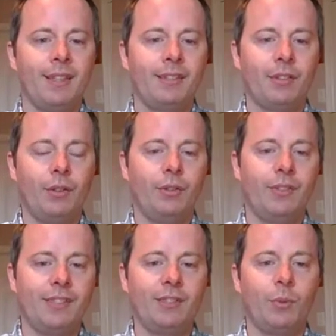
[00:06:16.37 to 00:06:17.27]
So
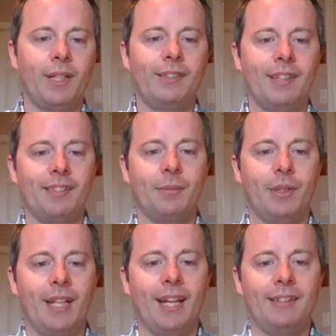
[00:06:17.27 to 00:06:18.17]
this is what it says
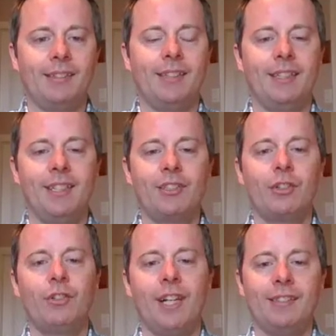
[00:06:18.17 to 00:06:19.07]
about that. It's the
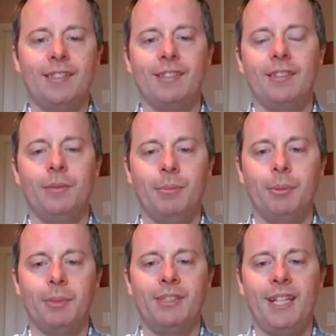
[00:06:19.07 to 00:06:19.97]
initial credit system
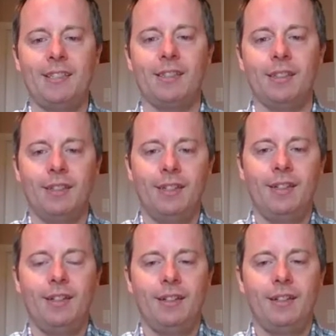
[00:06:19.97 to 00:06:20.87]
implementation.
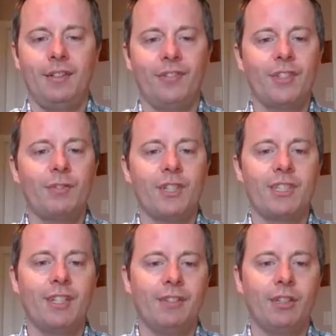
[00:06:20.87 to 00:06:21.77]
The first
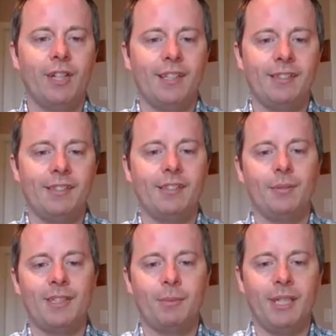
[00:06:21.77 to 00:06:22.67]
version of the credit
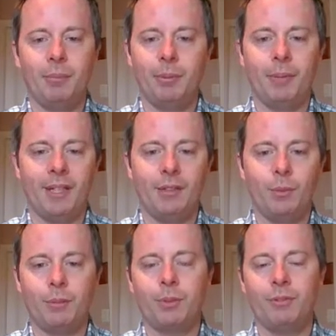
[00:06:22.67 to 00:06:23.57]
system has been implemented,
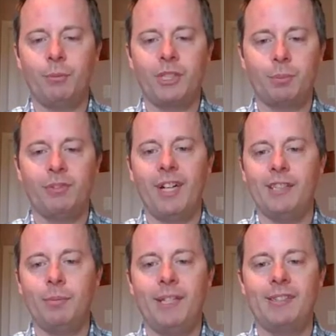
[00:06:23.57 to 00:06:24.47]
which
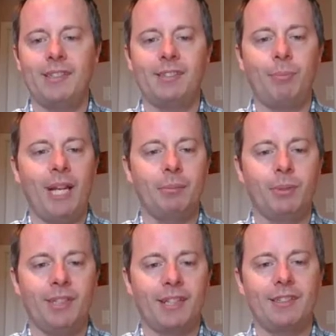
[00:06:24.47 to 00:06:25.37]
provides basic spam
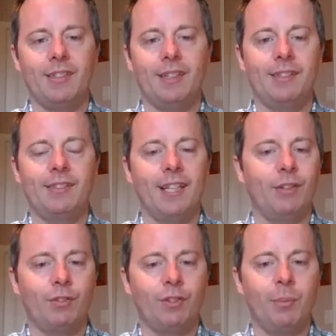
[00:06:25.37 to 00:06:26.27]
protection and
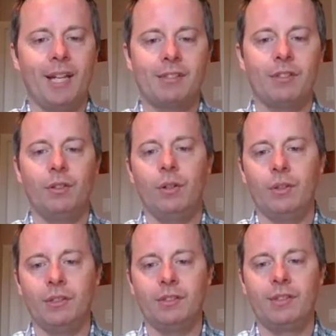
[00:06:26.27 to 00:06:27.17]
incentives for masternode
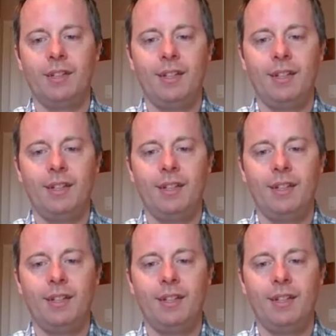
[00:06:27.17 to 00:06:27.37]
owners.